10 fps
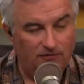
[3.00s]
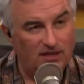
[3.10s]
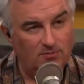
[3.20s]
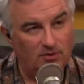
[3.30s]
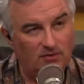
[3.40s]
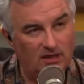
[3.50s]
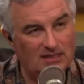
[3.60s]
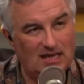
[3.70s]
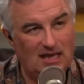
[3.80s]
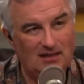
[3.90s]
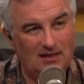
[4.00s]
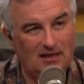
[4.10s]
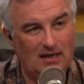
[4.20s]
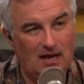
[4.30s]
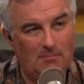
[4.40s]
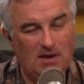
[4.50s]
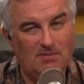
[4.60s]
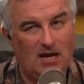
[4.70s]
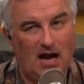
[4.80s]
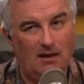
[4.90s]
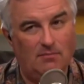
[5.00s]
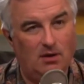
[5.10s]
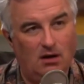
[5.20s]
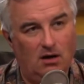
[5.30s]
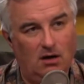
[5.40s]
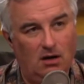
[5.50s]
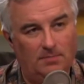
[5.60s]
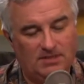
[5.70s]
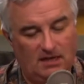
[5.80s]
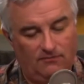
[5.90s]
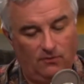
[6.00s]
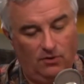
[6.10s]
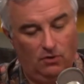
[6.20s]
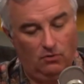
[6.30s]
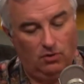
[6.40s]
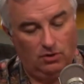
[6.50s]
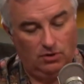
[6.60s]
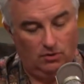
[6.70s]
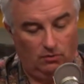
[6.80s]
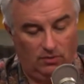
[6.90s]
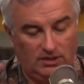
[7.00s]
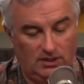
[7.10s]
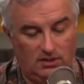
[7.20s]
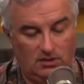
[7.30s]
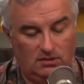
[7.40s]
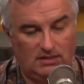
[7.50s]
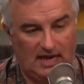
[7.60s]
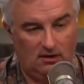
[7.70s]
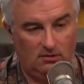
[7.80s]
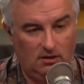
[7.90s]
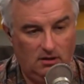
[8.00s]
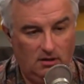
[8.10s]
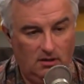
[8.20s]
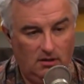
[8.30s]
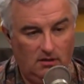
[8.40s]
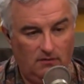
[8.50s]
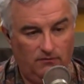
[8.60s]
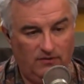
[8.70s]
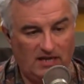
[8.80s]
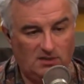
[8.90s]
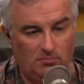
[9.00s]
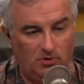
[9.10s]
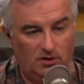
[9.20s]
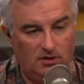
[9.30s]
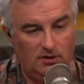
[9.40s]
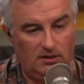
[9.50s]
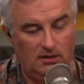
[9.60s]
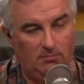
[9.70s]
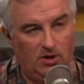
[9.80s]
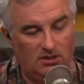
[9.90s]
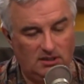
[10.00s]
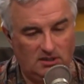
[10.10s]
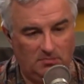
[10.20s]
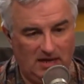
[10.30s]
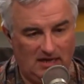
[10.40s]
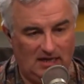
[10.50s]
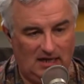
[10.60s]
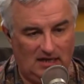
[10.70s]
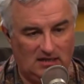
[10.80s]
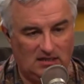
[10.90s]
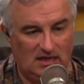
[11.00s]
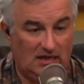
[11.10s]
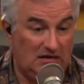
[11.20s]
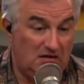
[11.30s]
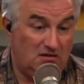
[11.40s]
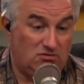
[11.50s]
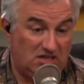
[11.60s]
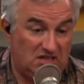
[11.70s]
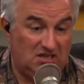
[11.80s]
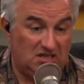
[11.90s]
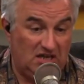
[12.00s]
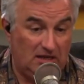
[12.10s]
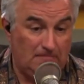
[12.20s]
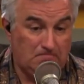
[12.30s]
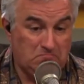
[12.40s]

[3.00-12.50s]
Facebook thing because I, I, think uh, maybe I'm uh, upset for no good reason. It turns out Facebook participated in a study, an interesting study,